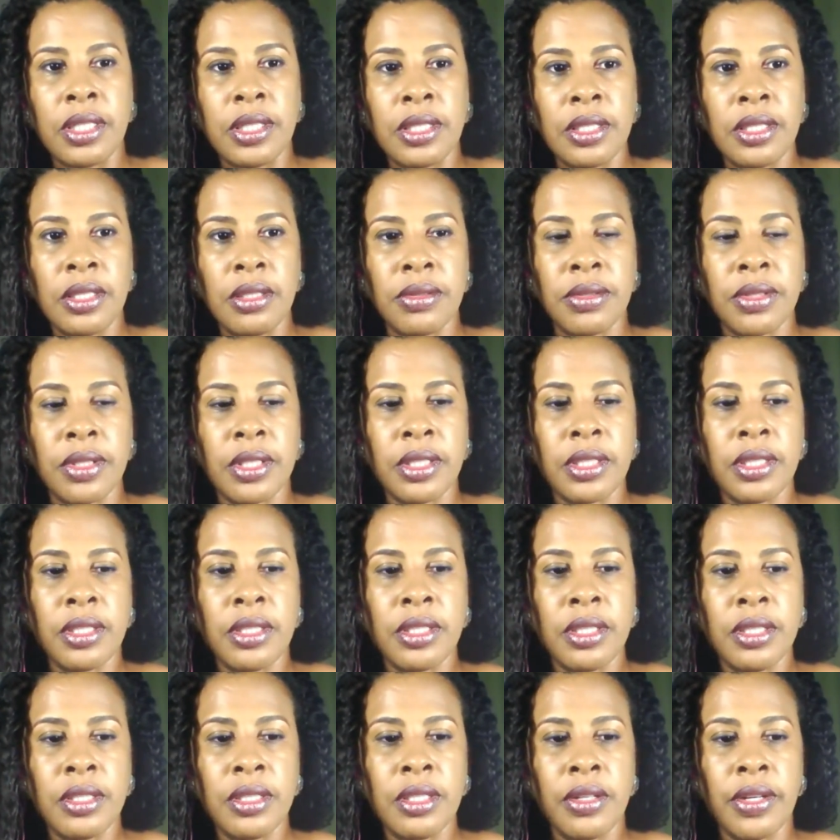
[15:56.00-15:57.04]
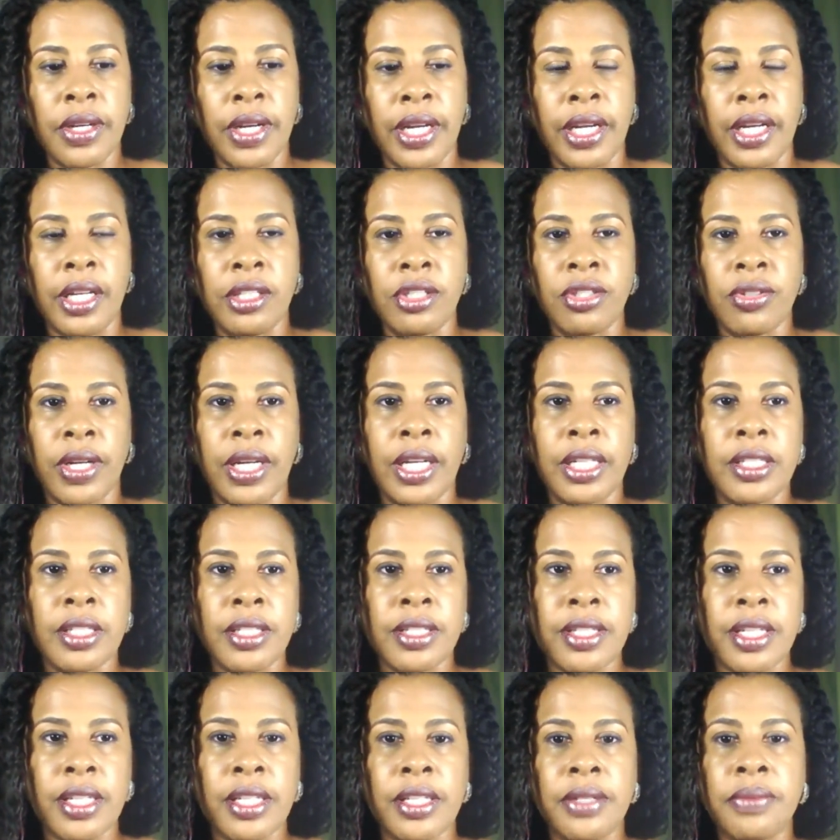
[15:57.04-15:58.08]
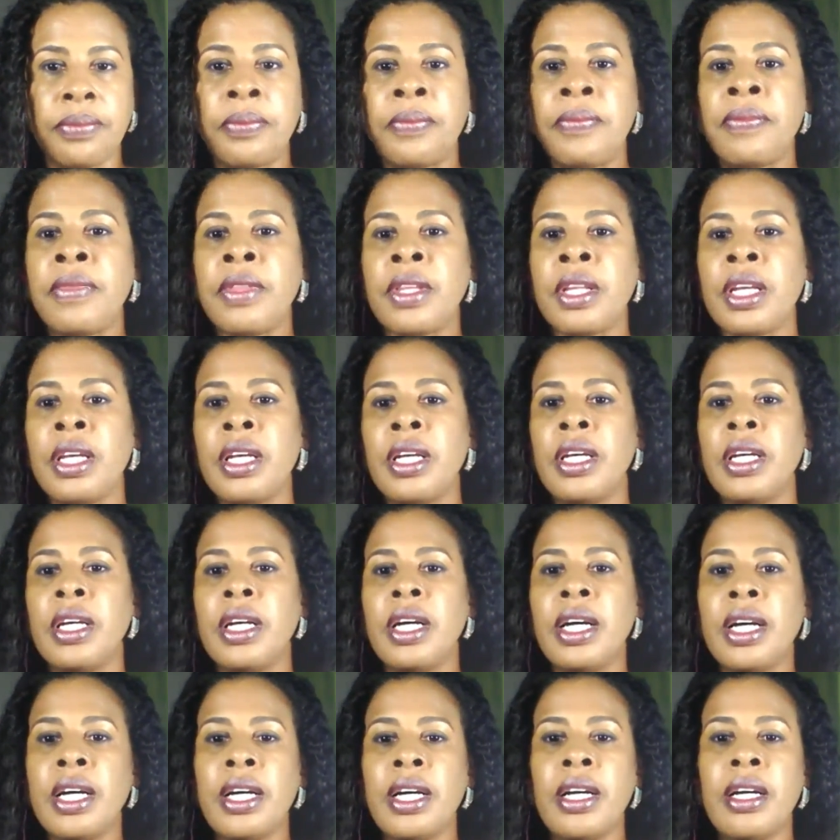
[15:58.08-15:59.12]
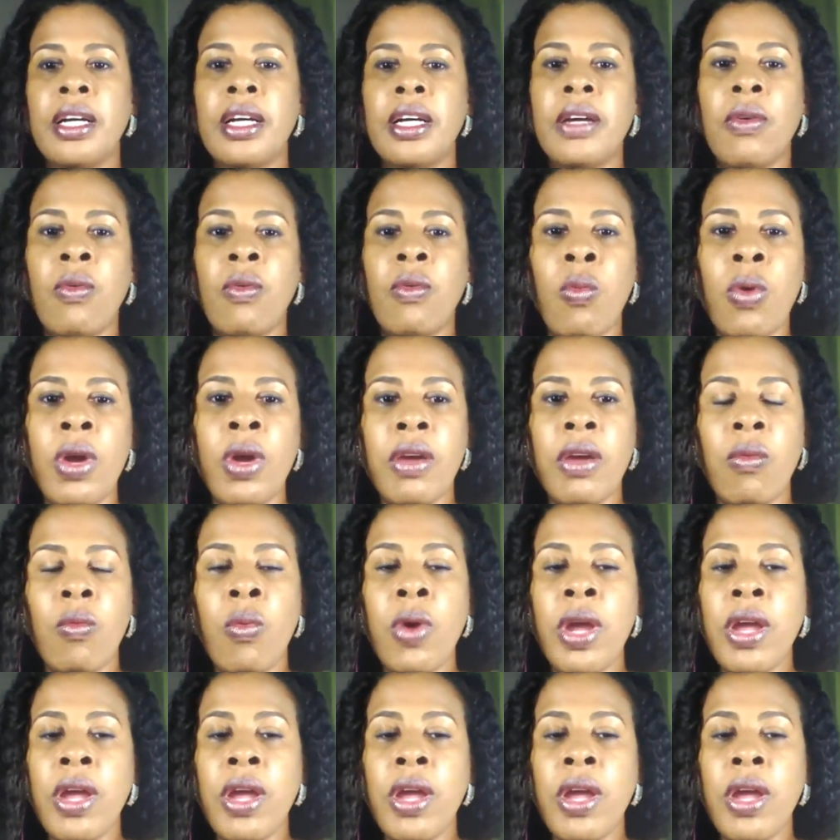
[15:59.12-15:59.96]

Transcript: on. Okay, Andrea, I just sent it. We